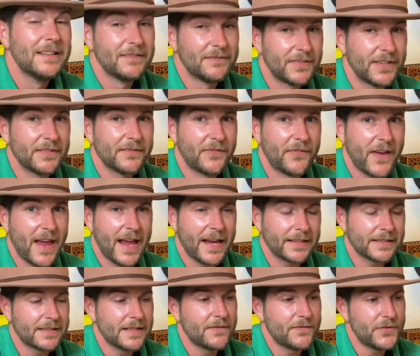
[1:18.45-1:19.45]
Fun
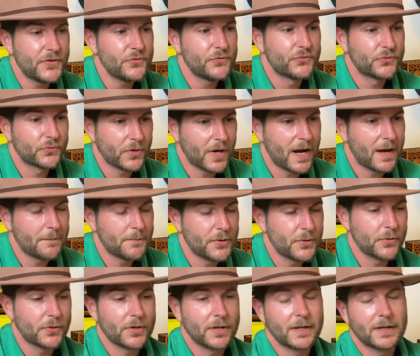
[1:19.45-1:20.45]
fact, if you drop
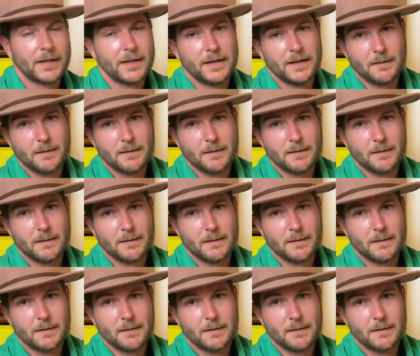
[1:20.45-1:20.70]
your